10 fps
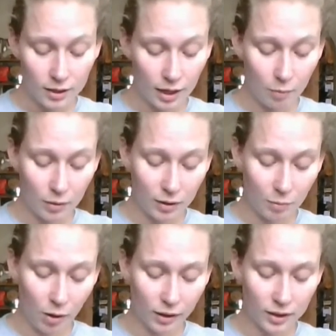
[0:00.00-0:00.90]
Snape put
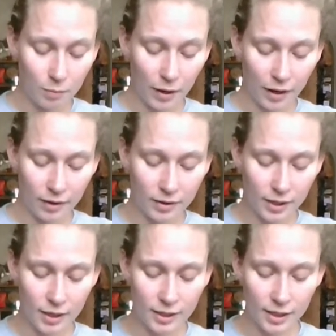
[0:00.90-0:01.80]
them all into pairs
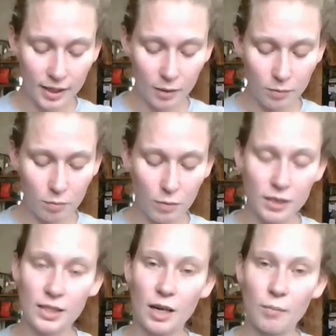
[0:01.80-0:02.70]
and set them to
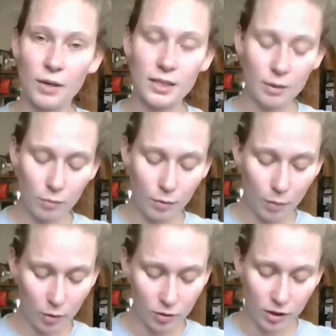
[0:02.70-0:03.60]
mixing up a simple
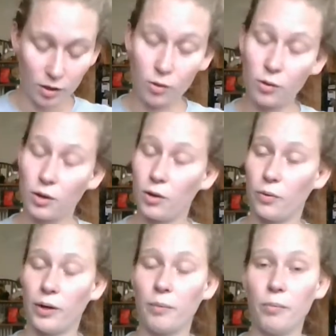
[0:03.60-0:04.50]
potion to
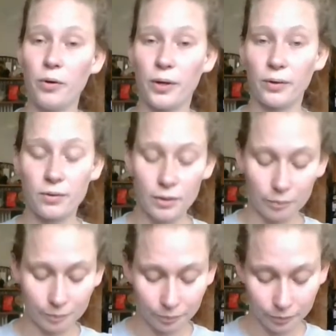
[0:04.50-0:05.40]
cure boils.
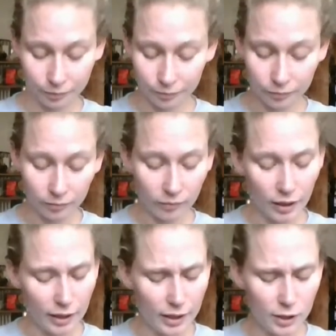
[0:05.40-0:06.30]

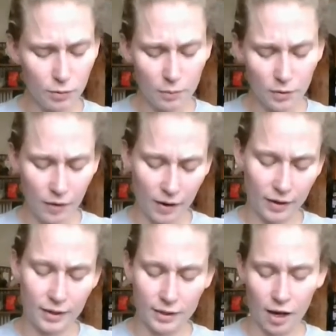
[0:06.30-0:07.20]
He swept around in his